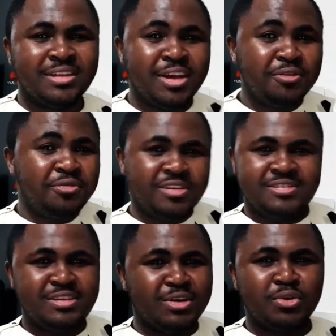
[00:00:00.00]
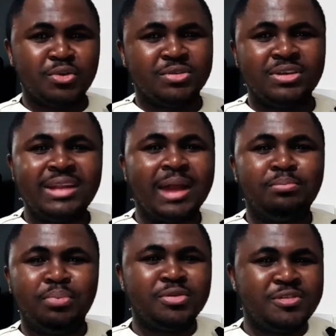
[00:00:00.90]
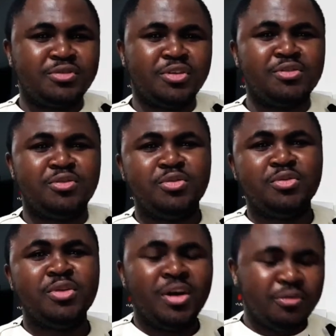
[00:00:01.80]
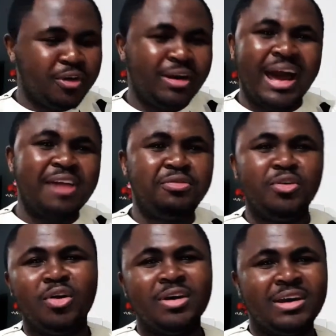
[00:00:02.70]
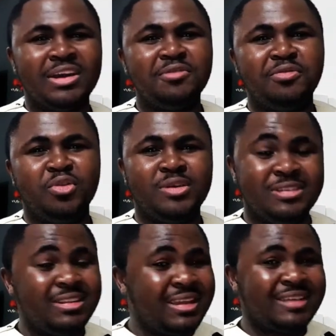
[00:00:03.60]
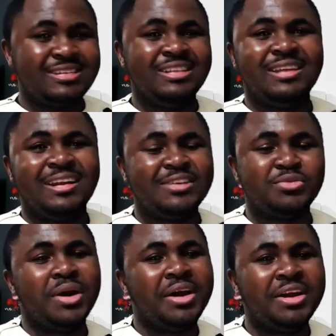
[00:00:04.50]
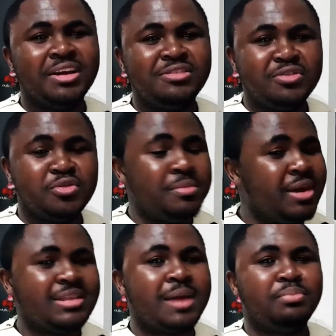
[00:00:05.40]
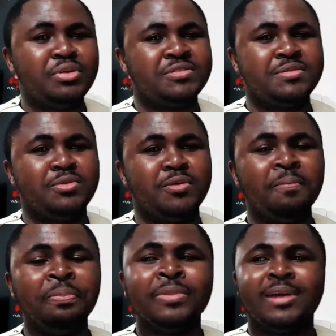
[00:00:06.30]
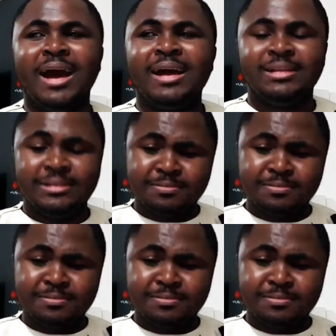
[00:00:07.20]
Fix the road that positions you for lifelong influence. It takes intellectual energy to make that possible. And